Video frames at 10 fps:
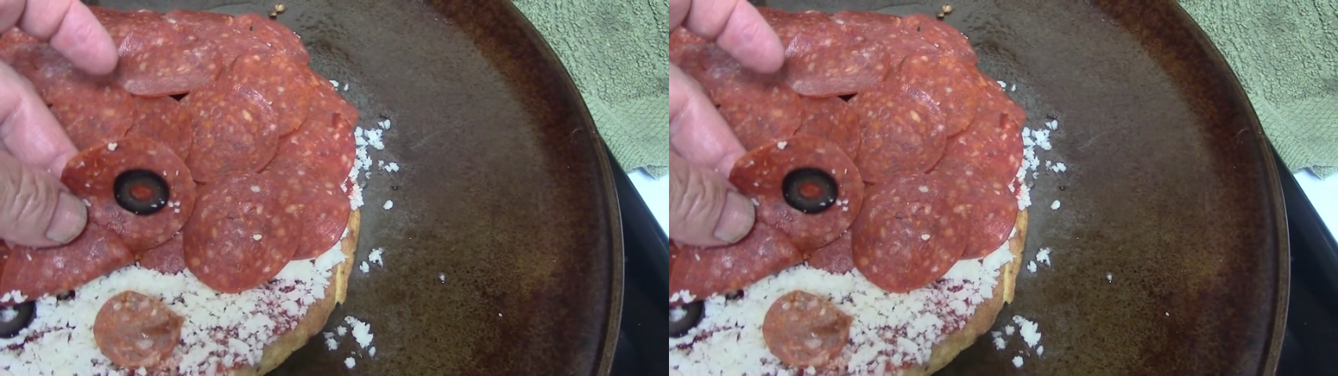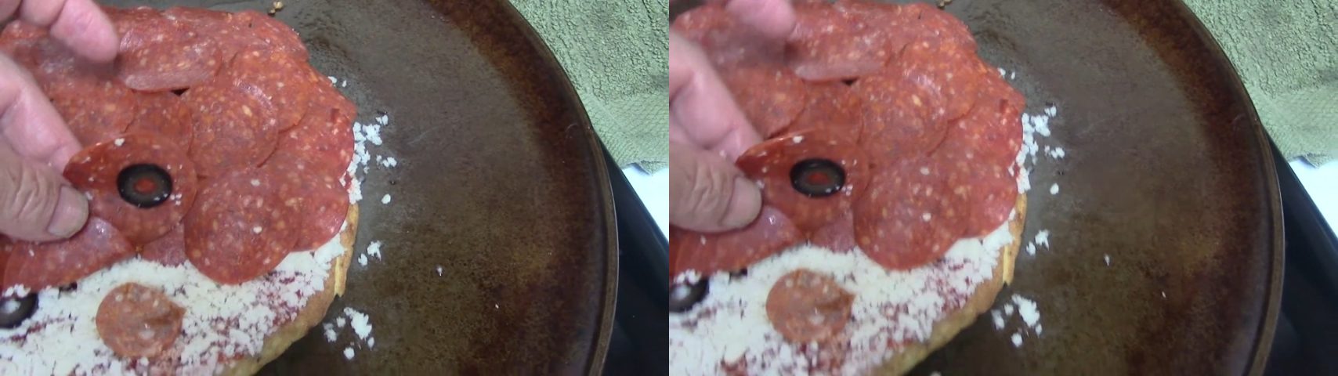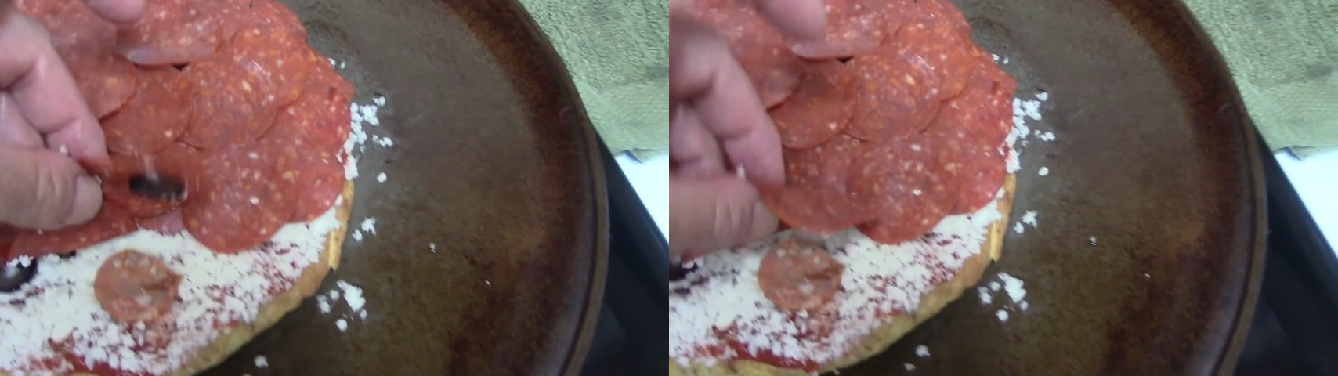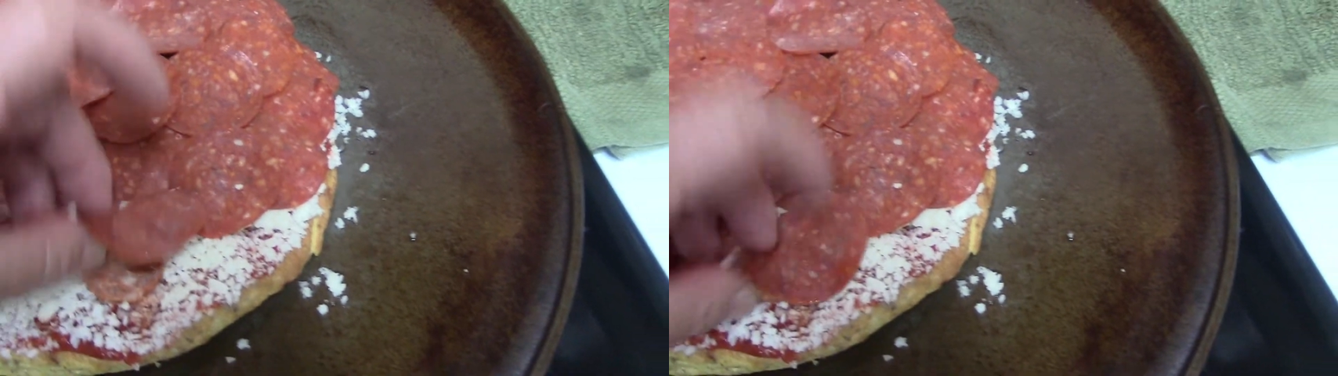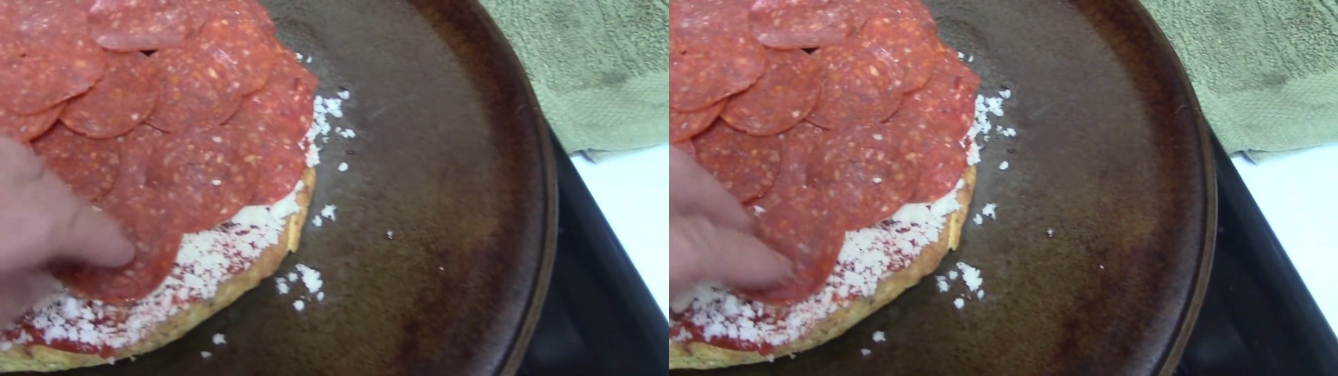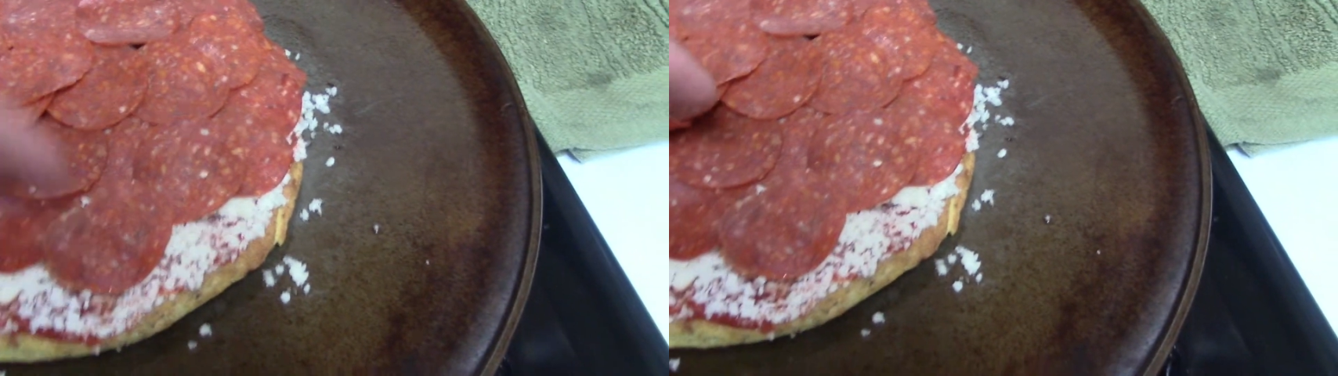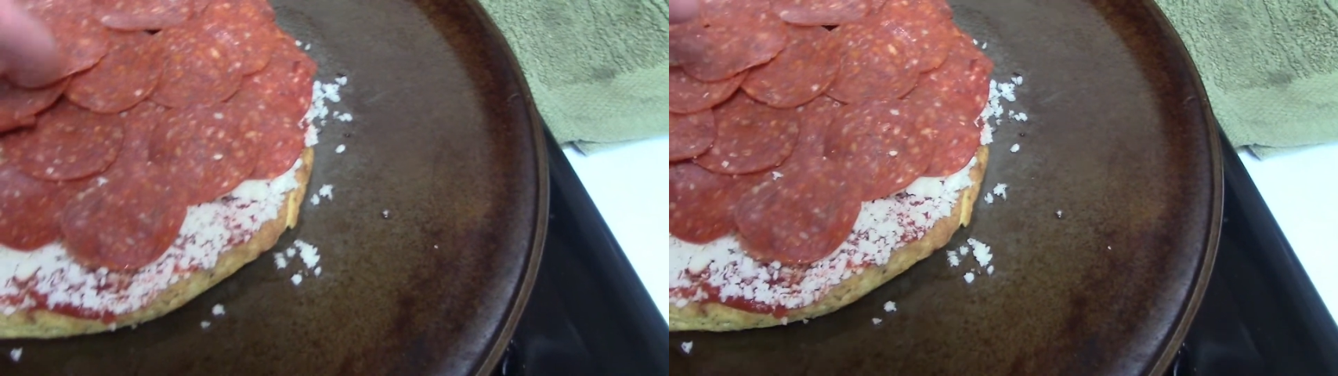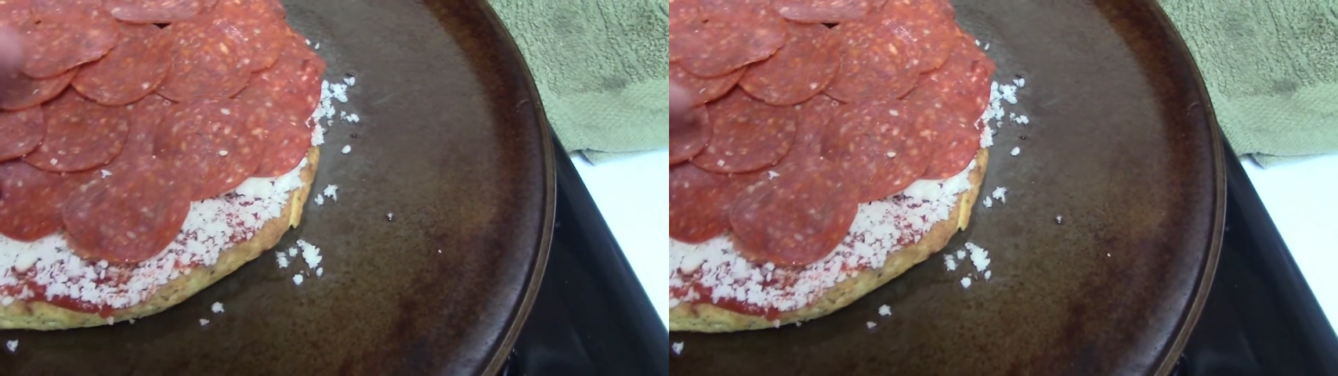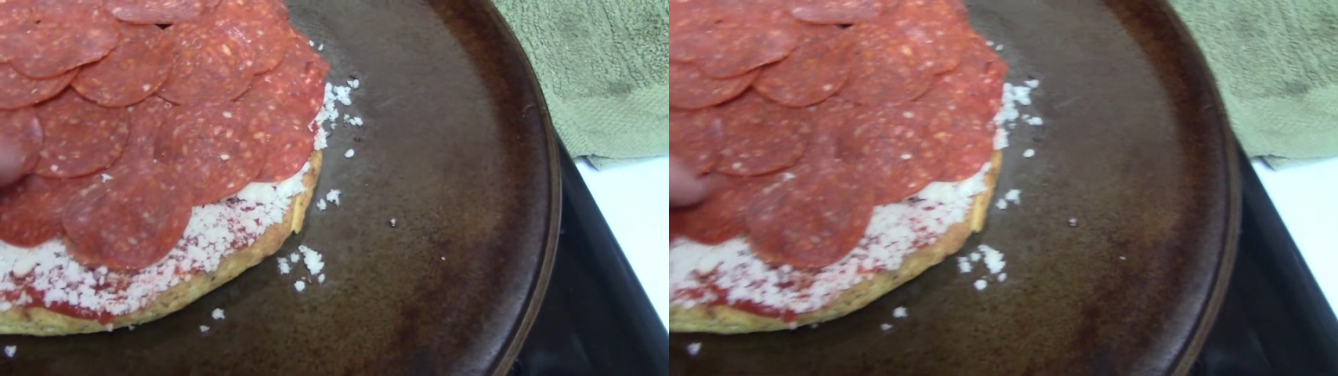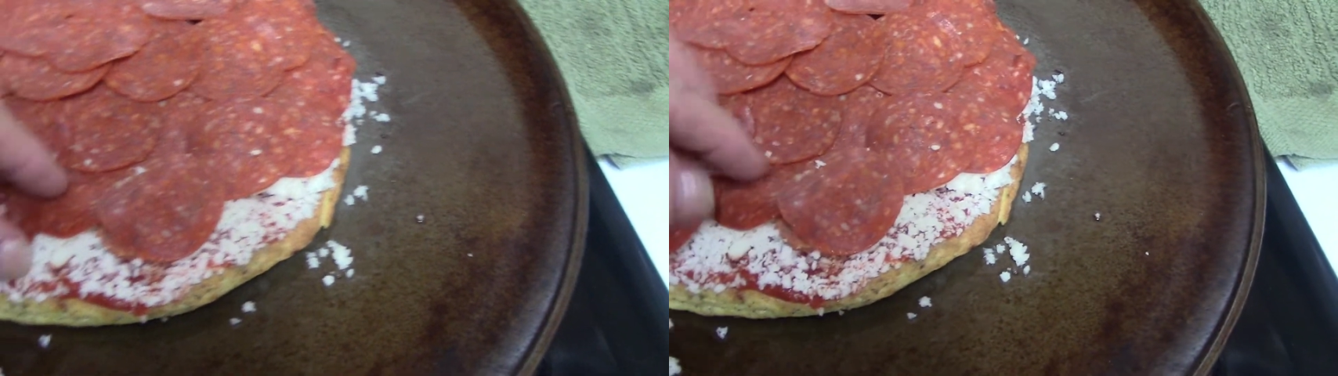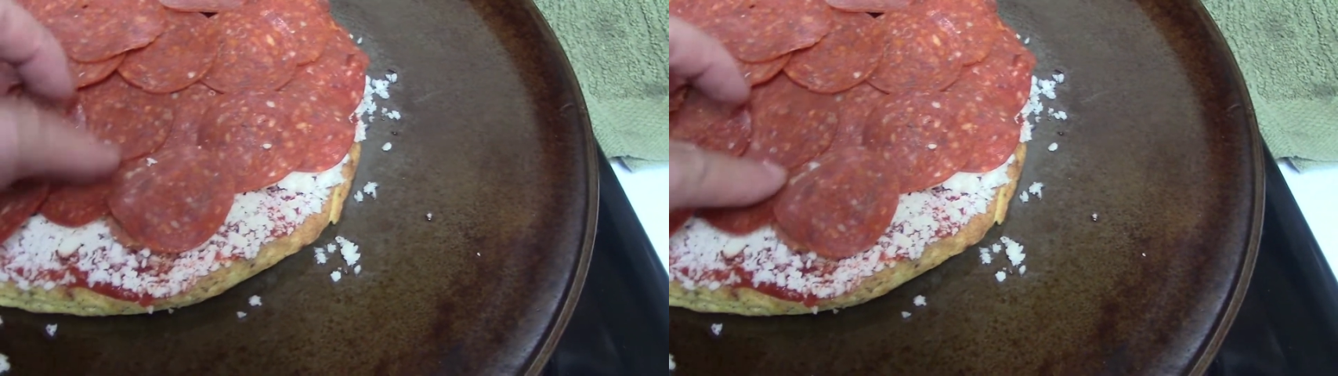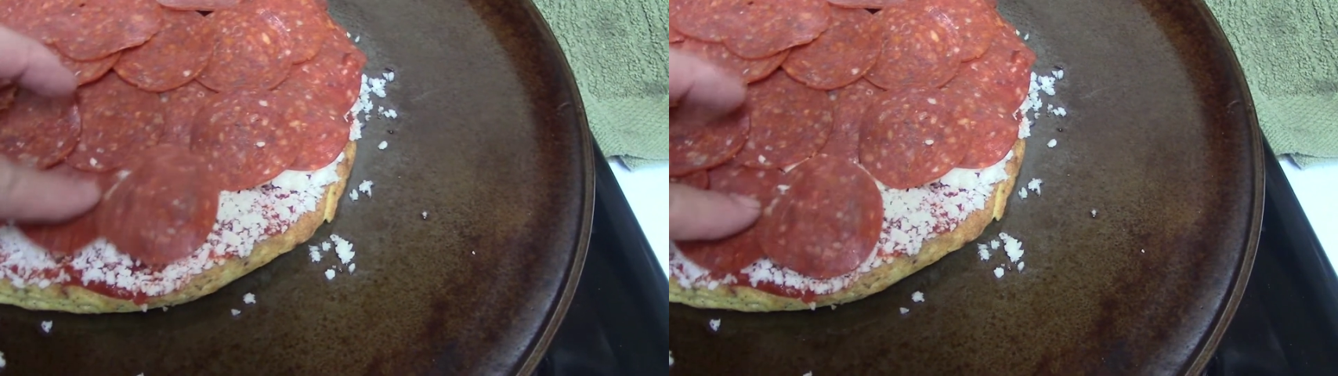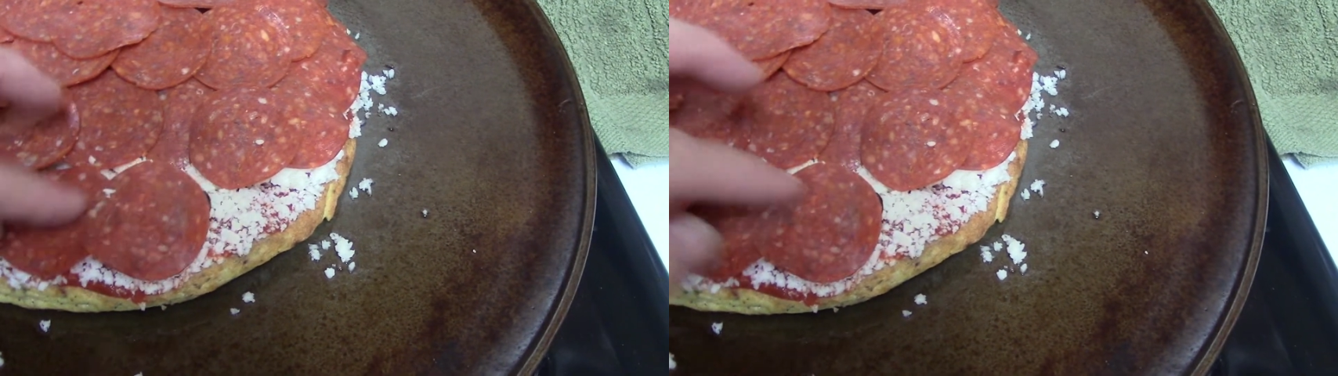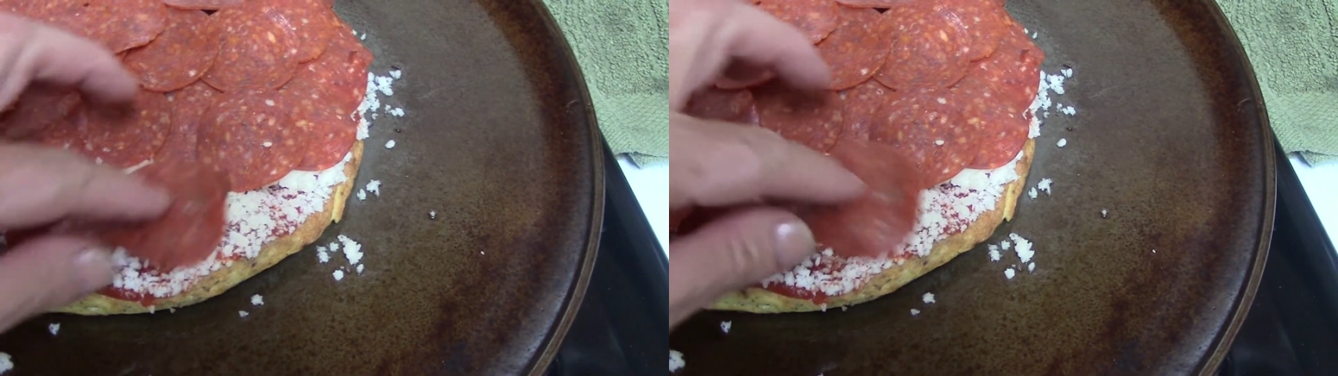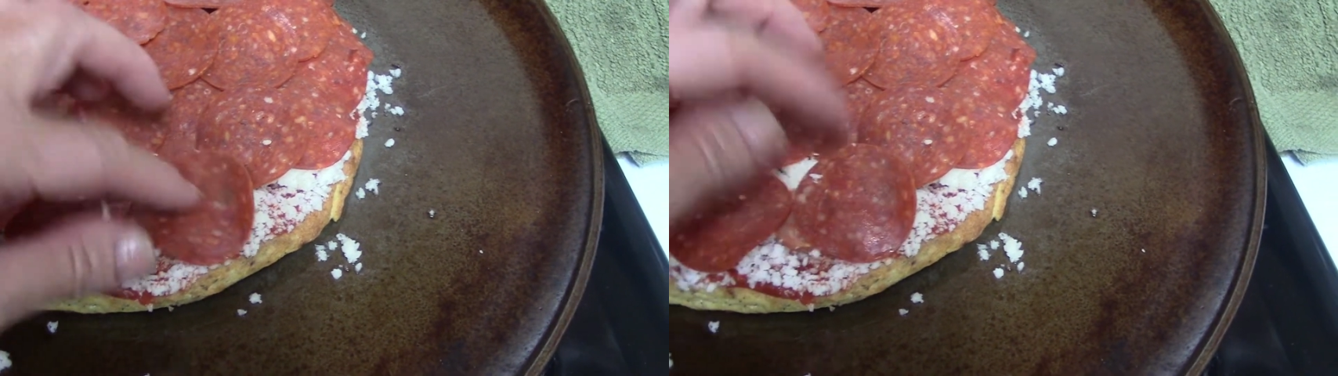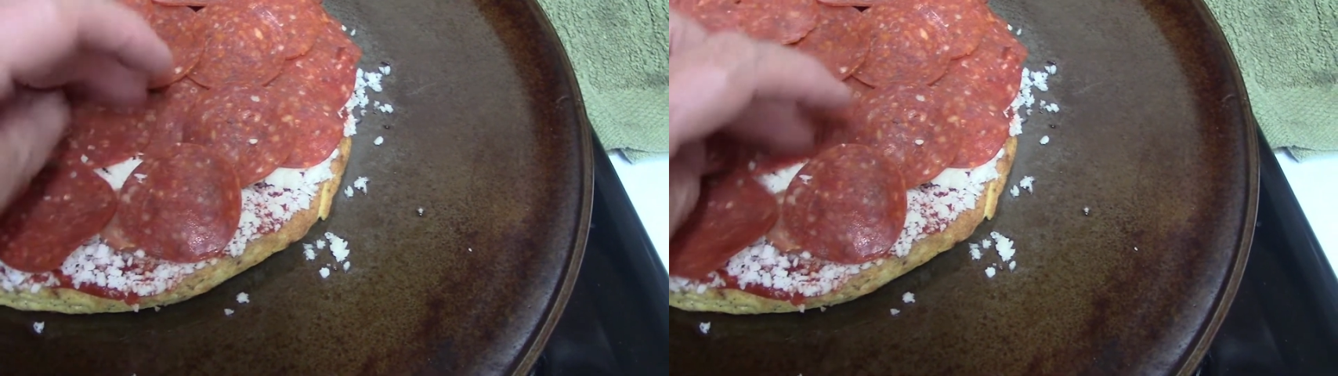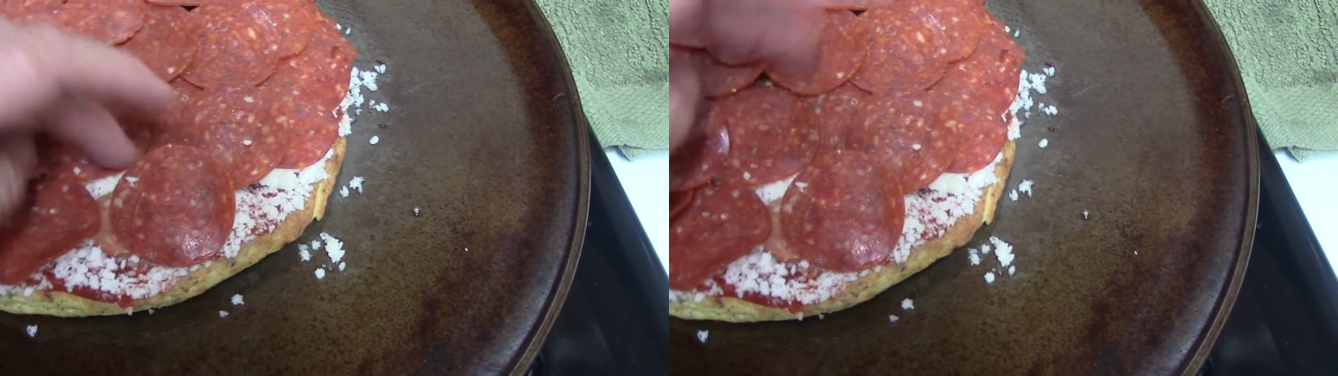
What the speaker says: (no speaker visible)